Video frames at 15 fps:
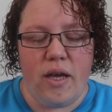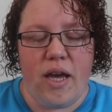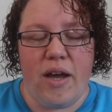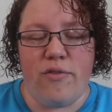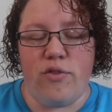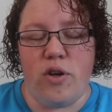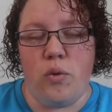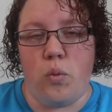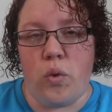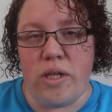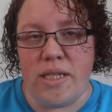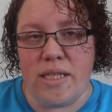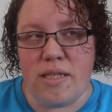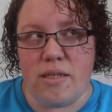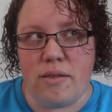every
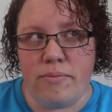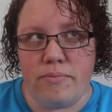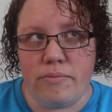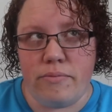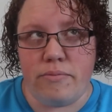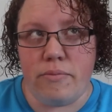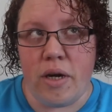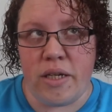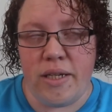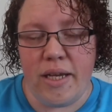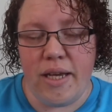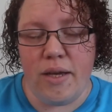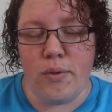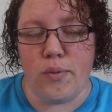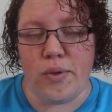Wednesday,
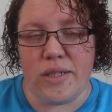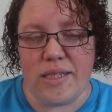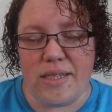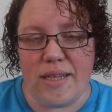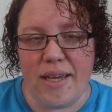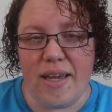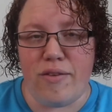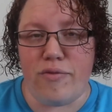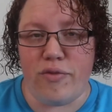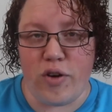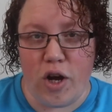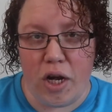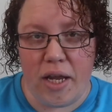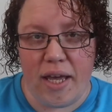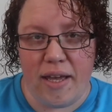Monday, Wednesday, and
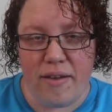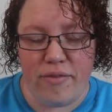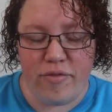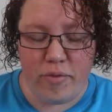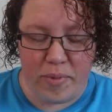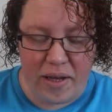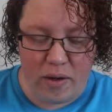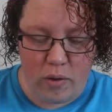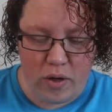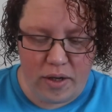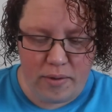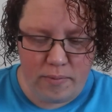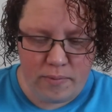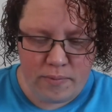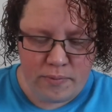Friday from now
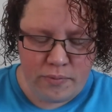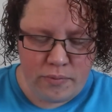on.